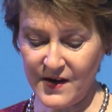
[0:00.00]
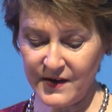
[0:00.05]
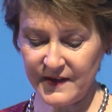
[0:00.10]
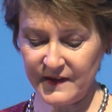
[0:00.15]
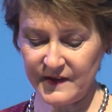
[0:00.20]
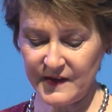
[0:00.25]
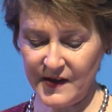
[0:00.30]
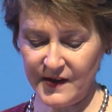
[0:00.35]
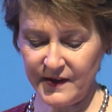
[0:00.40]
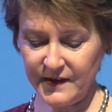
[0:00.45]
to
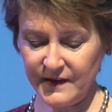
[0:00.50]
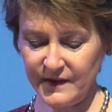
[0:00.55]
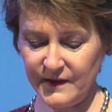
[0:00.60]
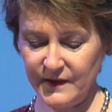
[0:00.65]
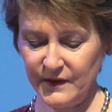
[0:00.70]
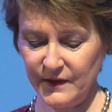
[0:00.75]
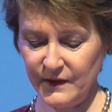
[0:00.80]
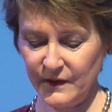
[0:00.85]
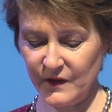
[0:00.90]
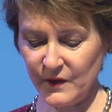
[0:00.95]
this
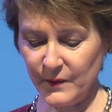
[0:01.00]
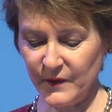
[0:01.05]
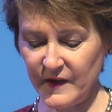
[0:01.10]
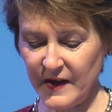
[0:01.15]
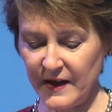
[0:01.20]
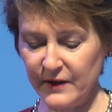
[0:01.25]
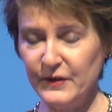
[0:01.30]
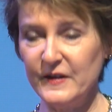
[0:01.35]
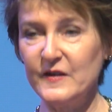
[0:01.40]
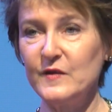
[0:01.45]

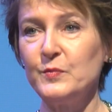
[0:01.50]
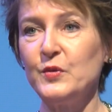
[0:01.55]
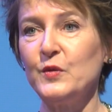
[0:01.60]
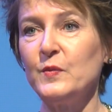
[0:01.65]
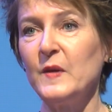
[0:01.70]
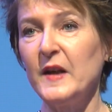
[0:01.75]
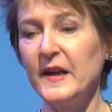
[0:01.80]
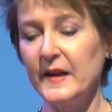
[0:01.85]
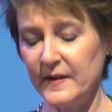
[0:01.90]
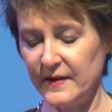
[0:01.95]
initiative, and
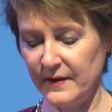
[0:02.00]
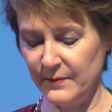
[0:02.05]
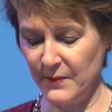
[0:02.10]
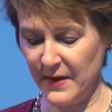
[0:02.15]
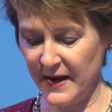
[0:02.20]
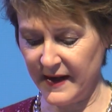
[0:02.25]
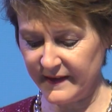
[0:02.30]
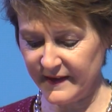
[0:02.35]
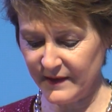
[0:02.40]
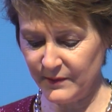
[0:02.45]
hence
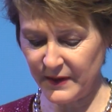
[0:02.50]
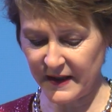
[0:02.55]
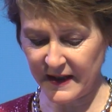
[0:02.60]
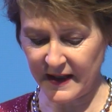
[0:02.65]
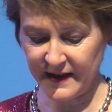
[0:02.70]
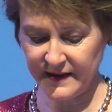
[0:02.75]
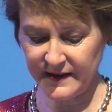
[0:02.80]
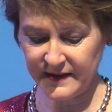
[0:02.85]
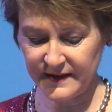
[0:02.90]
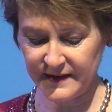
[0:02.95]
the Swiss
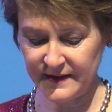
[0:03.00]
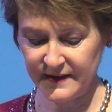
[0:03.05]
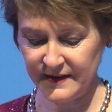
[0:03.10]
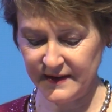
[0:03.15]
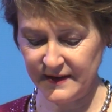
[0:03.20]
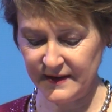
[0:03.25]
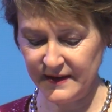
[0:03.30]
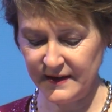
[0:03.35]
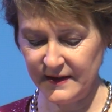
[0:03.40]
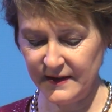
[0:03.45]

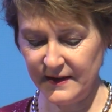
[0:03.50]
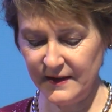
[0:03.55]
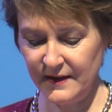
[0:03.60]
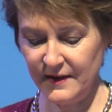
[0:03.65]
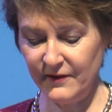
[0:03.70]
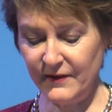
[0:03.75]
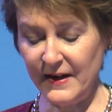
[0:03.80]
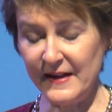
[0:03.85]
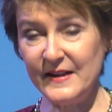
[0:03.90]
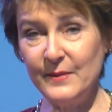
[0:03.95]
public said
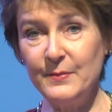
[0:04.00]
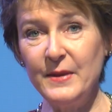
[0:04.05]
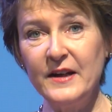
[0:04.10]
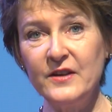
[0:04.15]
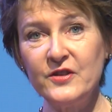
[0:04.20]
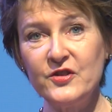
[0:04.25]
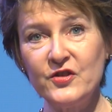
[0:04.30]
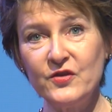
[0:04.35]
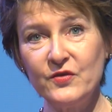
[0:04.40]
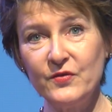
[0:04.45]

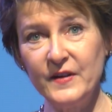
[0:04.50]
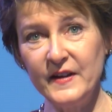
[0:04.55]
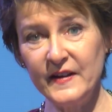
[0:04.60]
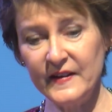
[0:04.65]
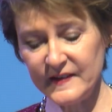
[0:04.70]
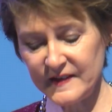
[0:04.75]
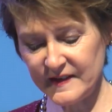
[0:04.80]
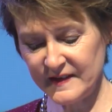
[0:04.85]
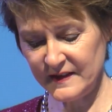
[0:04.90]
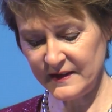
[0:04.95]
yes
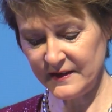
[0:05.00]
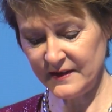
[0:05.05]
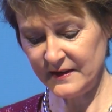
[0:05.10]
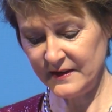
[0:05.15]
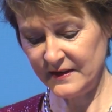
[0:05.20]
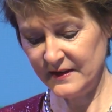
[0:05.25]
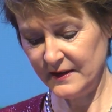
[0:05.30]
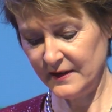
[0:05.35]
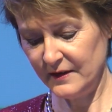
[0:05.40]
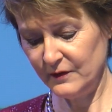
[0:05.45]
to public
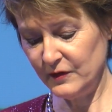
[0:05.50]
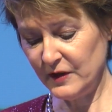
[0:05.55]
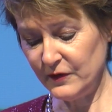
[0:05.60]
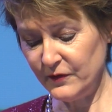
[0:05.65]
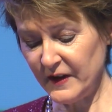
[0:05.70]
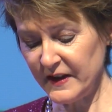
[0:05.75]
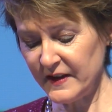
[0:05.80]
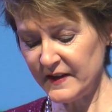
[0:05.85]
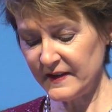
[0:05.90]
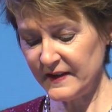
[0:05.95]

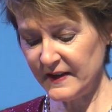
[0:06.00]
funding